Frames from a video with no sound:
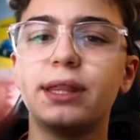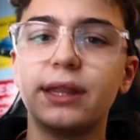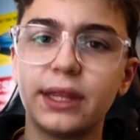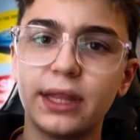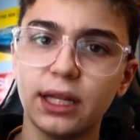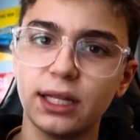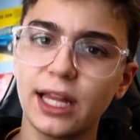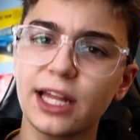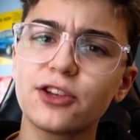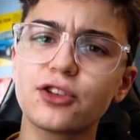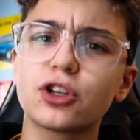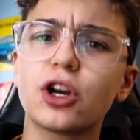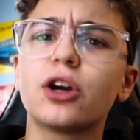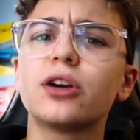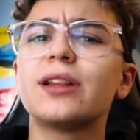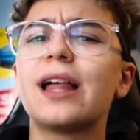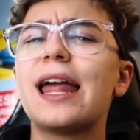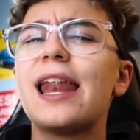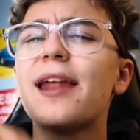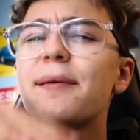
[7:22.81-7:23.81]
The electric car
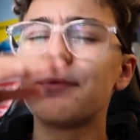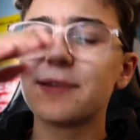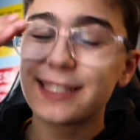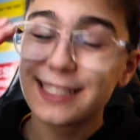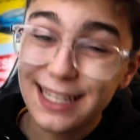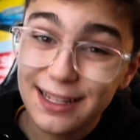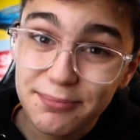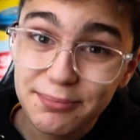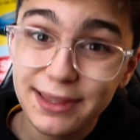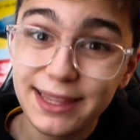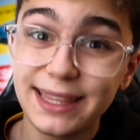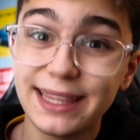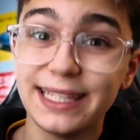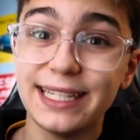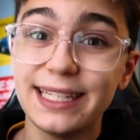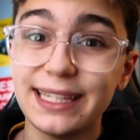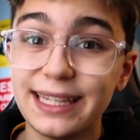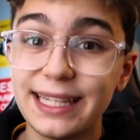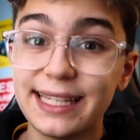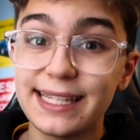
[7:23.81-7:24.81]
lineup is
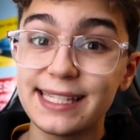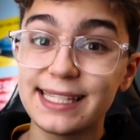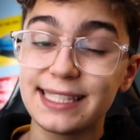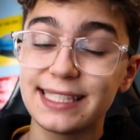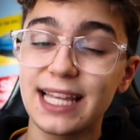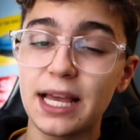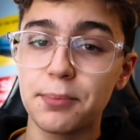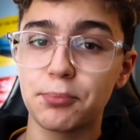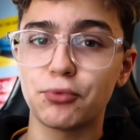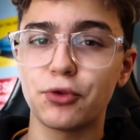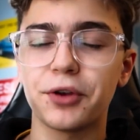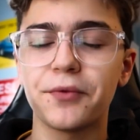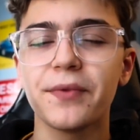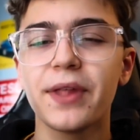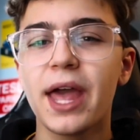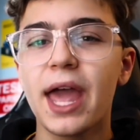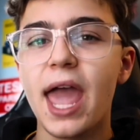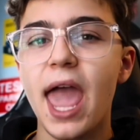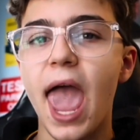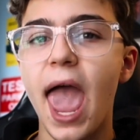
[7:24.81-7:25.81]
completely separate,
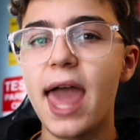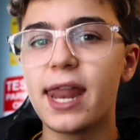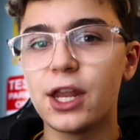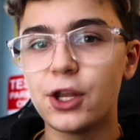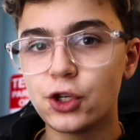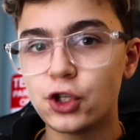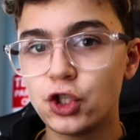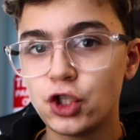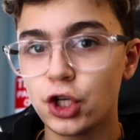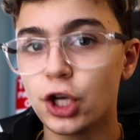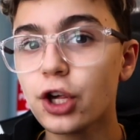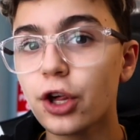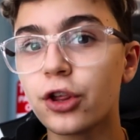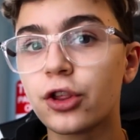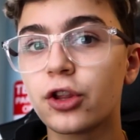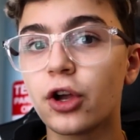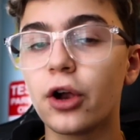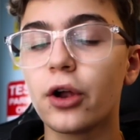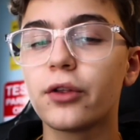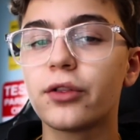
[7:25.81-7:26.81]
and it just
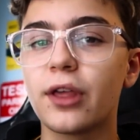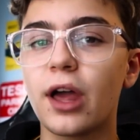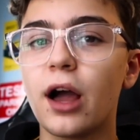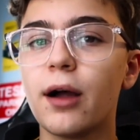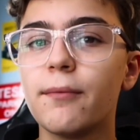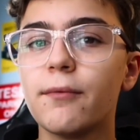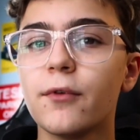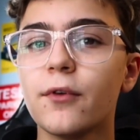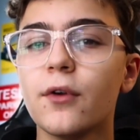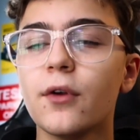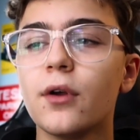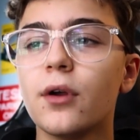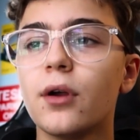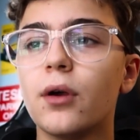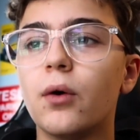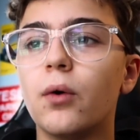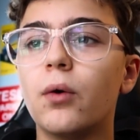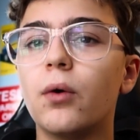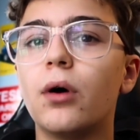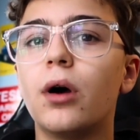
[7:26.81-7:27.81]
starts
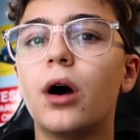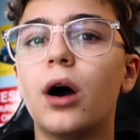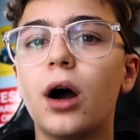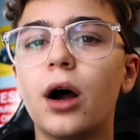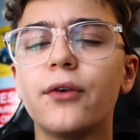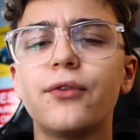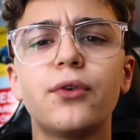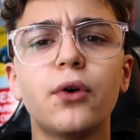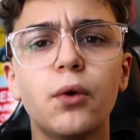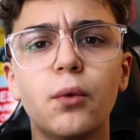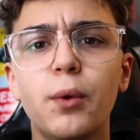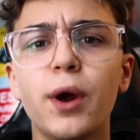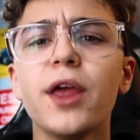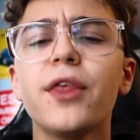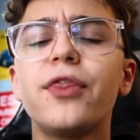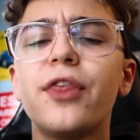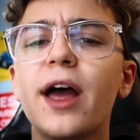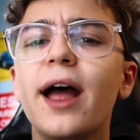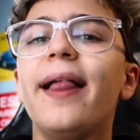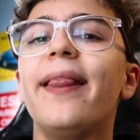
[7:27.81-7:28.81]
off
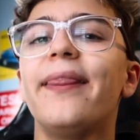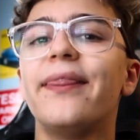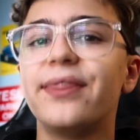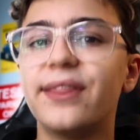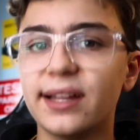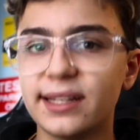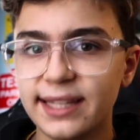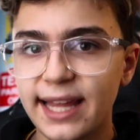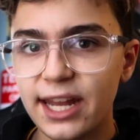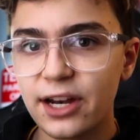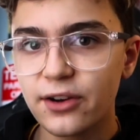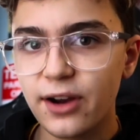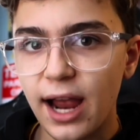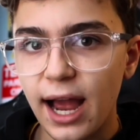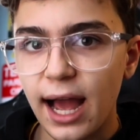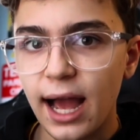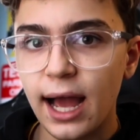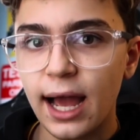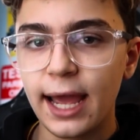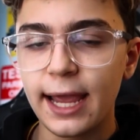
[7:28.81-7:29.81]
with the letter
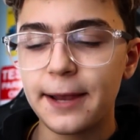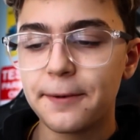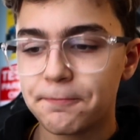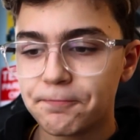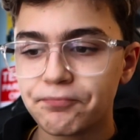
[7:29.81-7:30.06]
I.